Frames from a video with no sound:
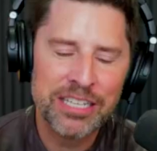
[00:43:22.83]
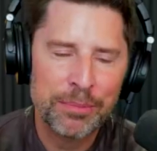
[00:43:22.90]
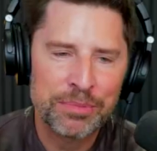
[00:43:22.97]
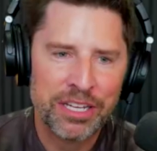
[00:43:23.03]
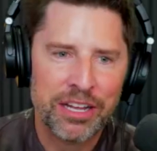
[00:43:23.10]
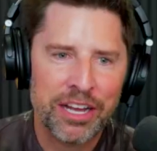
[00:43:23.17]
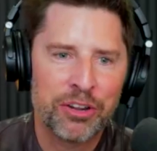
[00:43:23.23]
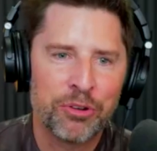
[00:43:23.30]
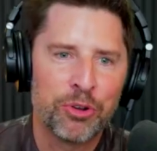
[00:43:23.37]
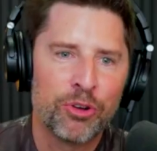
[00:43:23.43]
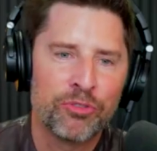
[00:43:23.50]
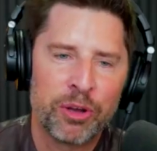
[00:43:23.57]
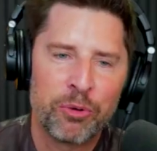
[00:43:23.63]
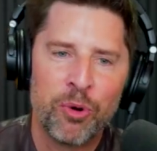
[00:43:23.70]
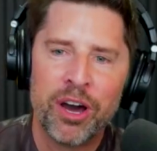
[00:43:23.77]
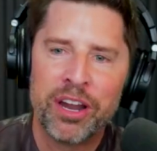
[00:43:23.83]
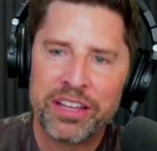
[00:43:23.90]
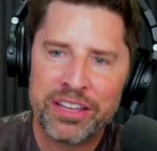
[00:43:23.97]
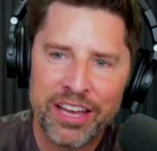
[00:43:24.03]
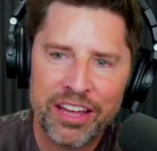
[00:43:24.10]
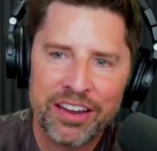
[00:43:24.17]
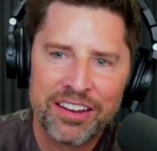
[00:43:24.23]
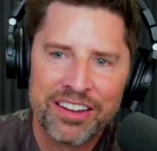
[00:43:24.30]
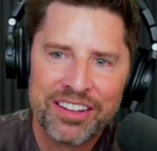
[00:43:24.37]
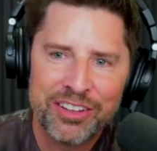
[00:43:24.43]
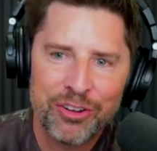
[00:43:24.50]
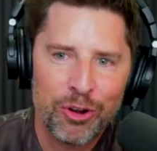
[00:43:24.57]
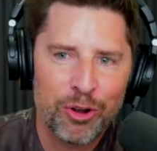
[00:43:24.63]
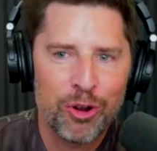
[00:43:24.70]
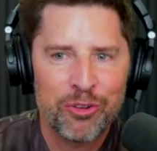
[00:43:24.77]
I, I don't know if I want it yet.
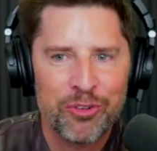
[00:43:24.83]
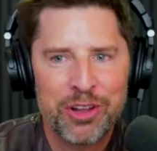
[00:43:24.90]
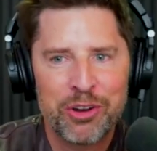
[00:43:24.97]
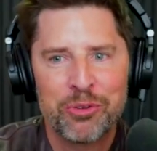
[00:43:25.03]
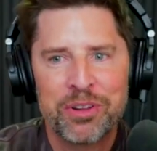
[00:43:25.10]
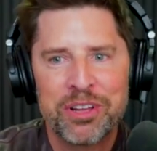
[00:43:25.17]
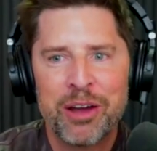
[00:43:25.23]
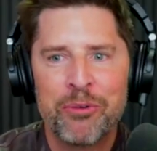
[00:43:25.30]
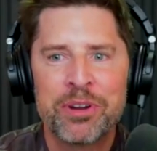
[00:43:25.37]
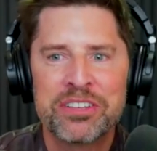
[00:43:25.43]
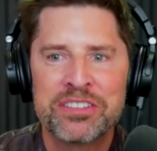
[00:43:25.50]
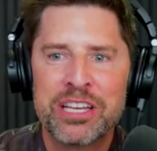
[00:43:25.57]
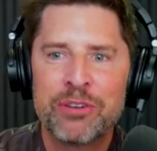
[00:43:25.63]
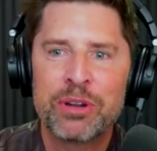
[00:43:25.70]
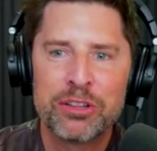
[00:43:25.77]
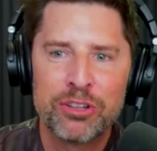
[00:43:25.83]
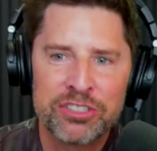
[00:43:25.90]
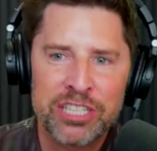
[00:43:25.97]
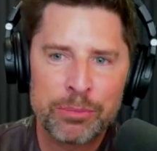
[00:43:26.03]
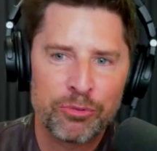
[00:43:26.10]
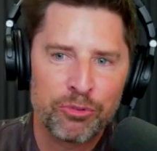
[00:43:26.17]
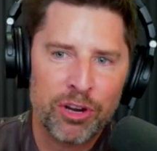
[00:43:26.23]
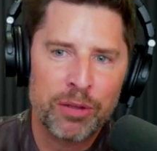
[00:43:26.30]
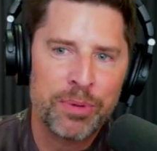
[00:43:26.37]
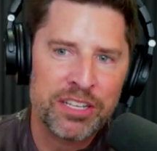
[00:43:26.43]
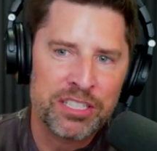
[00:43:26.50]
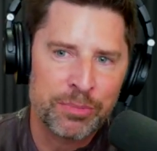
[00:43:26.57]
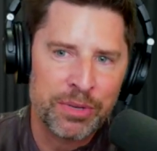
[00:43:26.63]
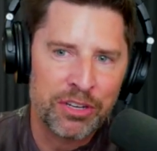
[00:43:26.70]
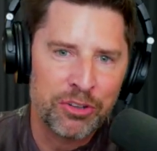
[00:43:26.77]
Or or if I don't I want to see what it looks sure. like before I pay
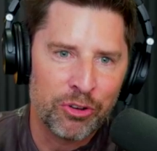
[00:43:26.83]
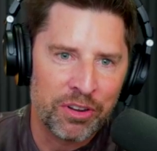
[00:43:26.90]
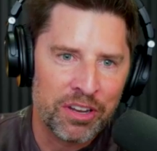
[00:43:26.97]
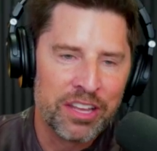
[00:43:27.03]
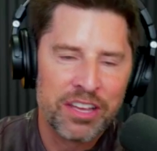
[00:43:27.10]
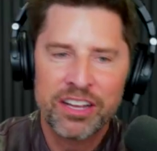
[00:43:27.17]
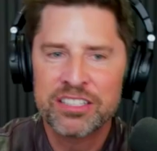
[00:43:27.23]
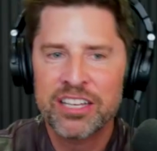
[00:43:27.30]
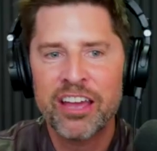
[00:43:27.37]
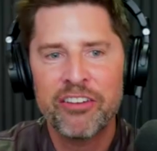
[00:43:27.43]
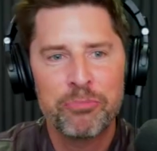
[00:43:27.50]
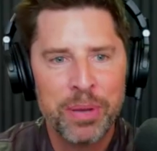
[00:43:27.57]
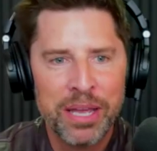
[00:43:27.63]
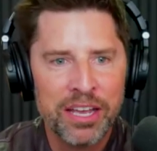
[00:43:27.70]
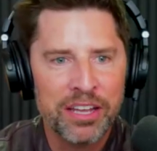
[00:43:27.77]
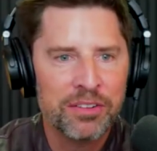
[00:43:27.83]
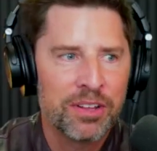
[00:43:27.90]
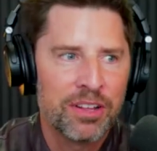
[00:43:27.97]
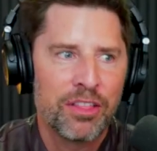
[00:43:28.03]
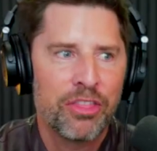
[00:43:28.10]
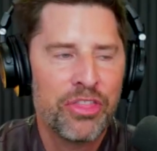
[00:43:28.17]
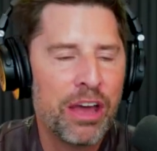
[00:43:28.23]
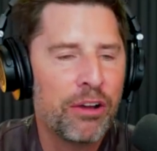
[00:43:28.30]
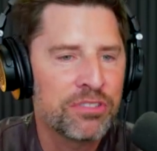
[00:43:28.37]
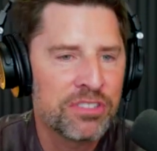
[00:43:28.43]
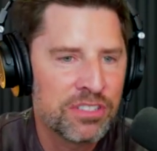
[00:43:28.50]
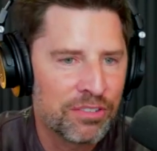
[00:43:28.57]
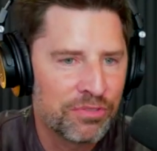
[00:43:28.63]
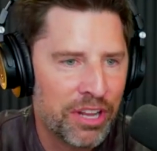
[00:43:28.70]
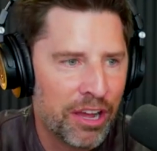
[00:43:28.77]
somebody to do it. Because I have paid
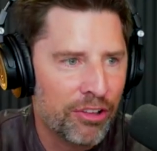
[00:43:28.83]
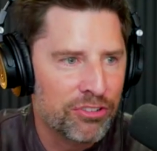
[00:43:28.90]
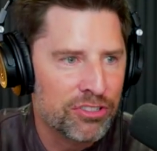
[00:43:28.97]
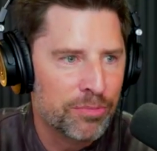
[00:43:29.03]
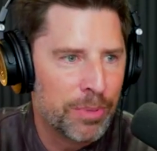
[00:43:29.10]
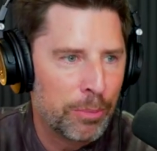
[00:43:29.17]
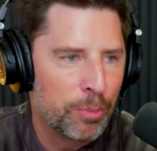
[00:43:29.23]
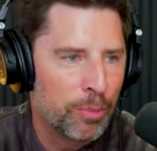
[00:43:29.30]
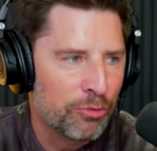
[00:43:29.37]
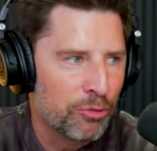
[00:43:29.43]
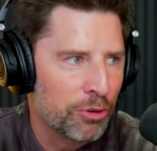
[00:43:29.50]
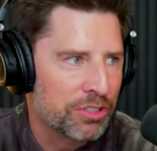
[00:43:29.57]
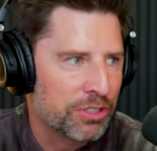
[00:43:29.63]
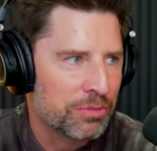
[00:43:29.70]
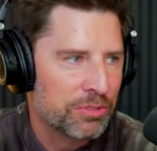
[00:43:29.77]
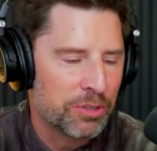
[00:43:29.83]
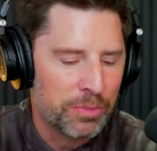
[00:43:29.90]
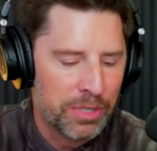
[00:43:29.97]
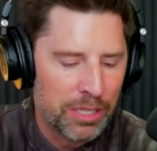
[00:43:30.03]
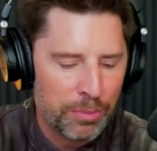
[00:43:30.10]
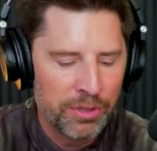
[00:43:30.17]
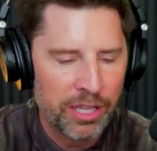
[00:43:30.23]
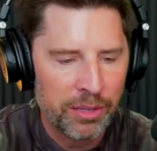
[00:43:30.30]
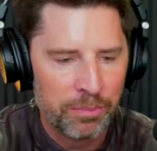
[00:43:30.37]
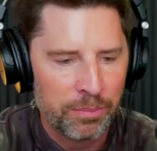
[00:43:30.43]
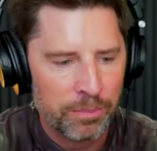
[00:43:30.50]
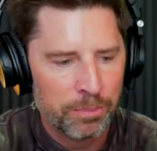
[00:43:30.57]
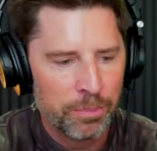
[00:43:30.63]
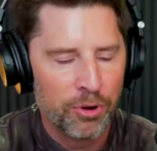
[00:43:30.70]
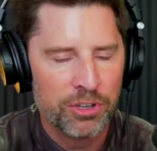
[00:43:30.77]
thousands of dollars to people before to, to manipulate
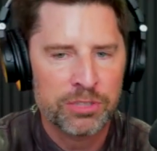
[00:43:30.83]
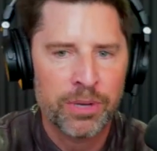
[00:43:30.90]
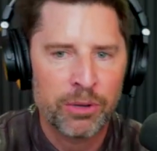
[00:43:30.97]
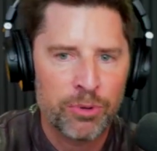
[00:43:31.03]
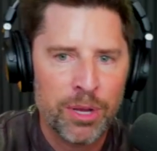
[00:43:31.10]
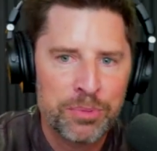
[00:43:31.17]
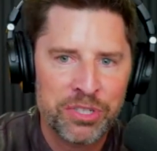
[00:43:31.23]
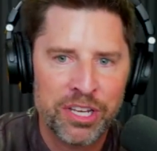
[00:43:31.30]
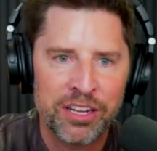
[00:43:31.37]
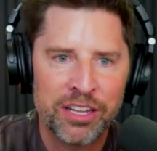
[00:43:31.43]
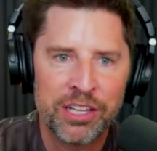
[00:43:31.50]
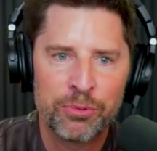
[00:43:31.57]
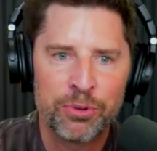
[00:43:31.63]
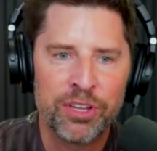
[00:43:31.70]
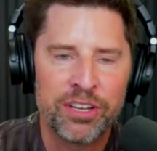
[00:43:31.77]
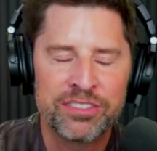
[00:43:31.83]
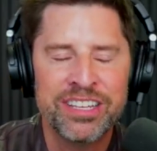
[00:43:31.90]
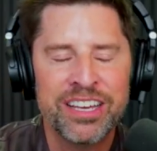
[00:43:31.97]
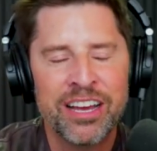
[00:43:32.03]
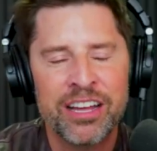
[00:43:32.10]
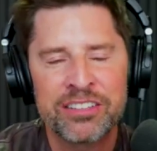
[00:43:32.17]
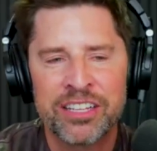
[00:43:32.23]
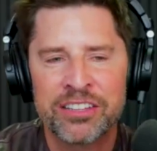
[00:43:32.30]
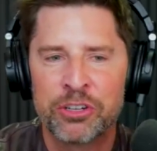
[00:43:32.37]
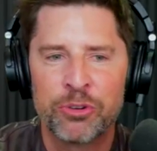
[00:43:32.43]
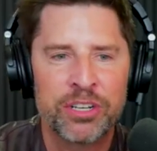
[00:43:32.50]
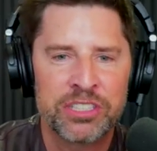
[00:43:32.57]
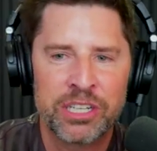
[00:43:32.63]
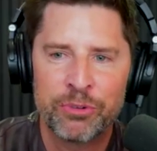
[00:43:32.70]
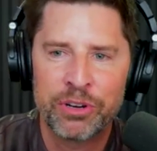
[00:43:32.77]
parts of my website and then realize, yeah, it's not the
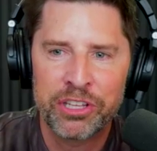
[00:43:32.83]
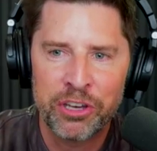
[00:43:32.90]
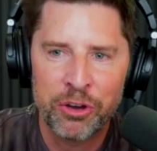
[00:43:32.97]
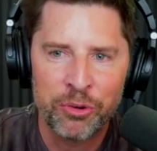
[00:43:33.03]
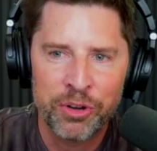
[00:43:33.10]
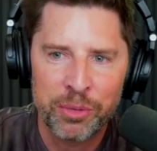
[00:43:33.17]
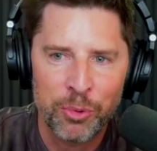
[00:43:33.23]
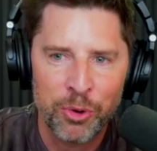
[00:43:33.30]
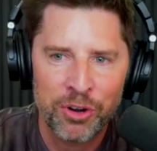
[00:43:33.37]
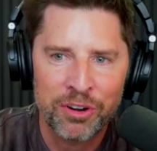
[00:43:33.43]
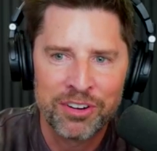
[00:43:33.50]
direction I want to go anymore.